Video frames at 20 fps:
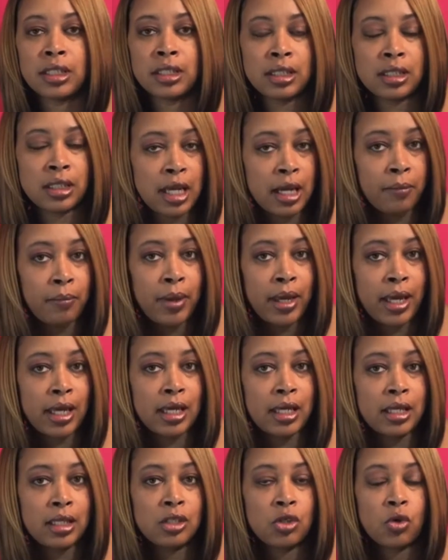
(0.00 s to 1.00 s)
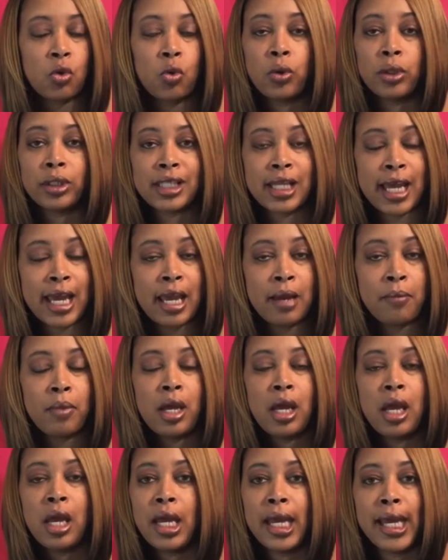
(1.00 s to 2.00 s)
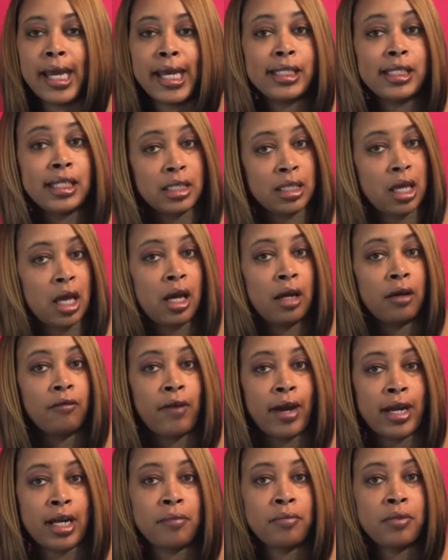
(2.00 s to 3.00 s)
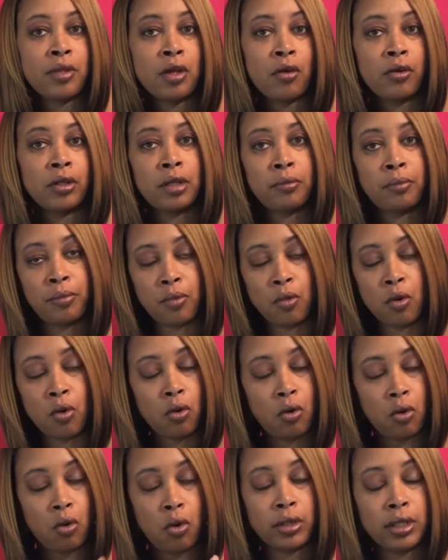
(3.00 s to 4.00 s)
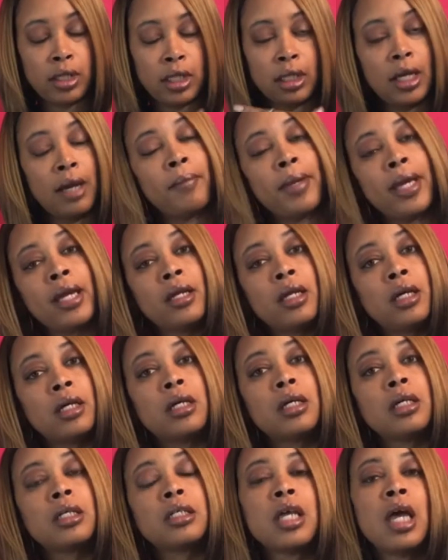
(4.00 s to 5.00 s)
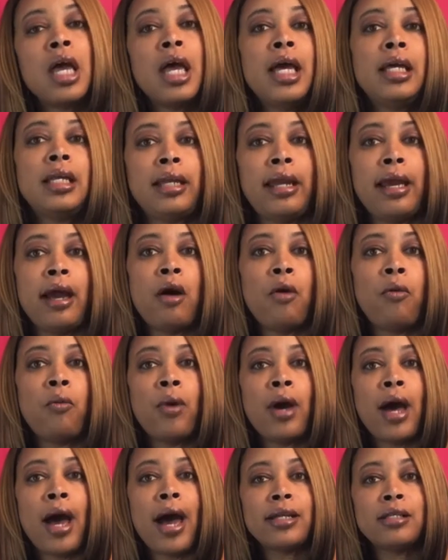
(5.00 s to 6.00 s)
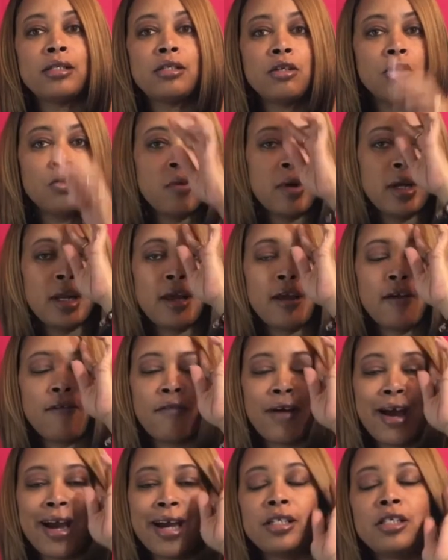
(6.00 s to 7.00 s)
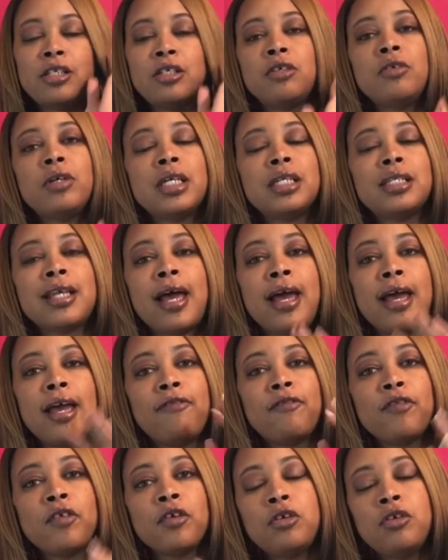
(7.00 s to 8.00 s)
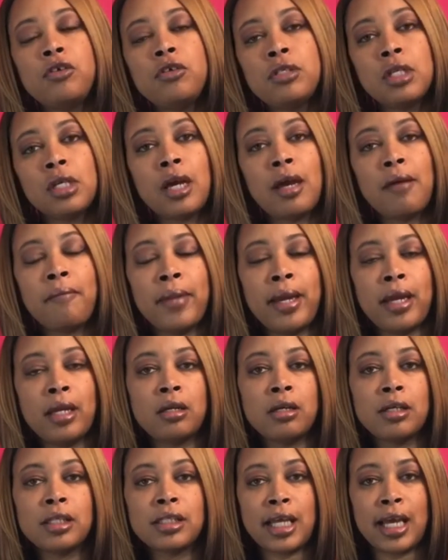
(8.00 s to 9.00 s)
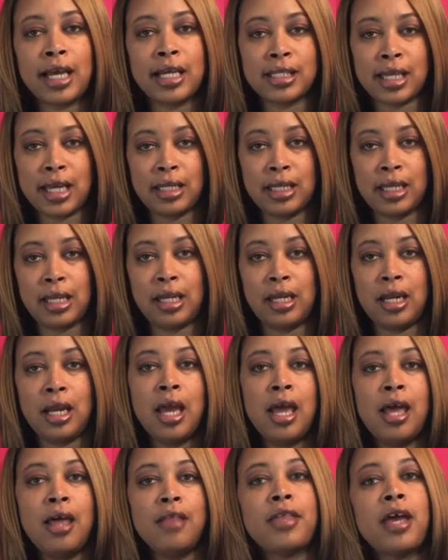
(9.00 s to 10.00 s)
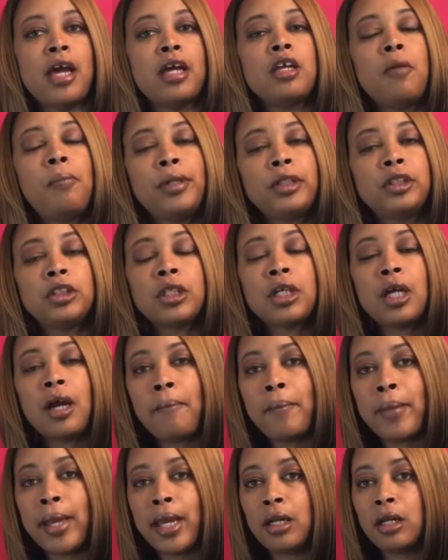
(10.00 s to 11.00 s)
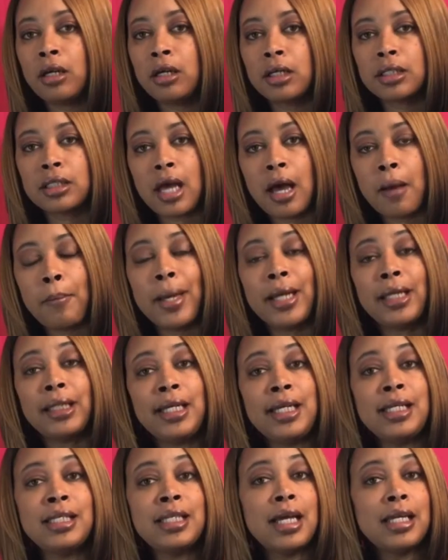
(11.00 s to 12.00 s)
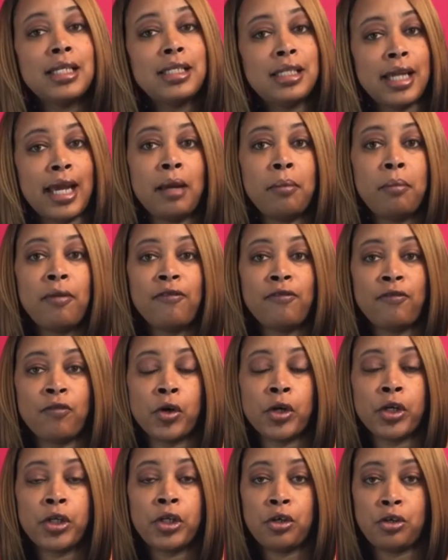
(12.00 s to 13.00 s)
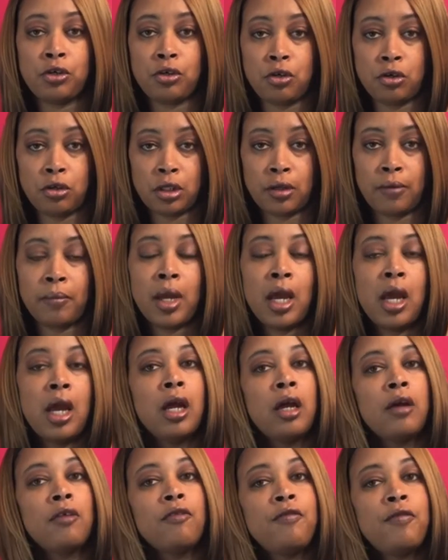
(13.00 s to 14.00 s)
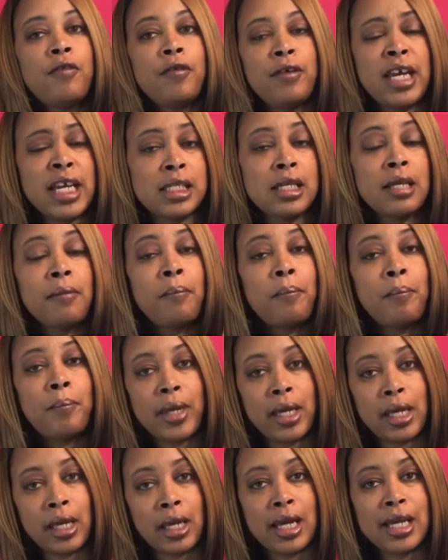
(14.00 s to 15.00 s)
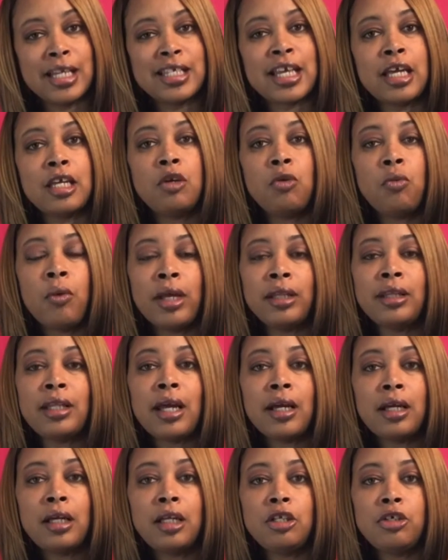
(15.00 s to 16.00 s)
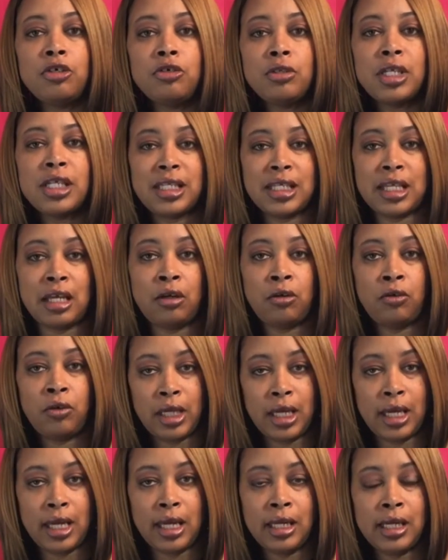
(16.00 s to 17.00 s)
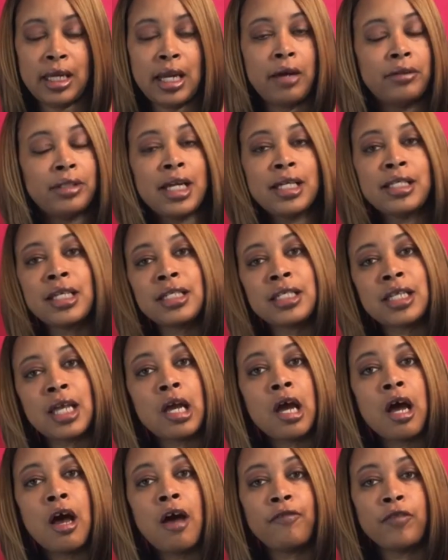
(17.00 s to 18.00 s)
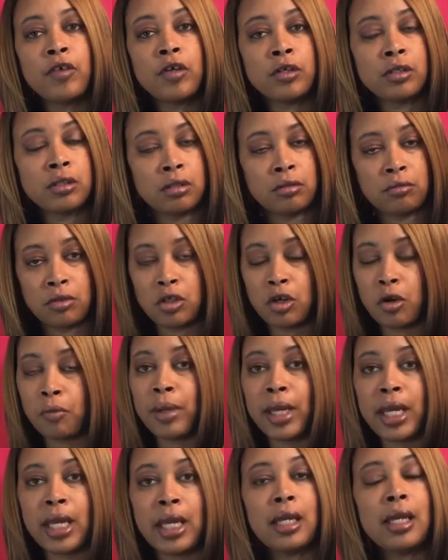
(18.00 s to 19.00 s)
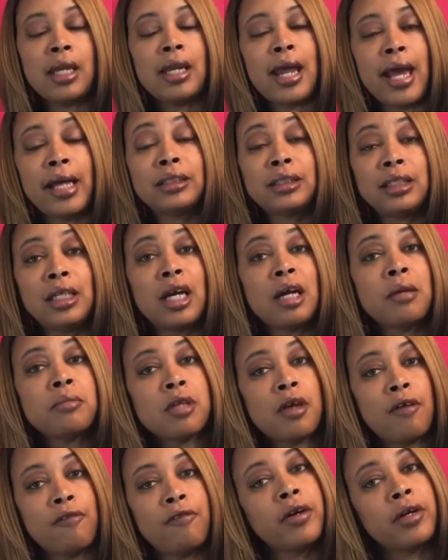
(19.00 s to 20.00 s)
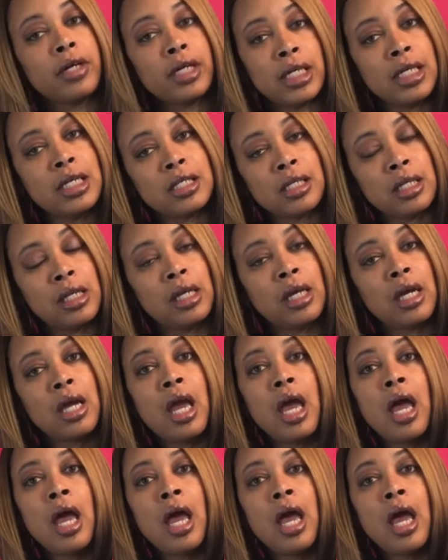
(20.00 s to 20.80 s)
stick pins or tape. It just hung right up there on the on the command hooks. Now, what I do want to advise you is that if you're using command hooks as I did, that you put your command hooks up at least a day before you use them. Reason being is that you want that glue to settle in. Now, it doesn't take off your, your paint. It actually comes off very easily.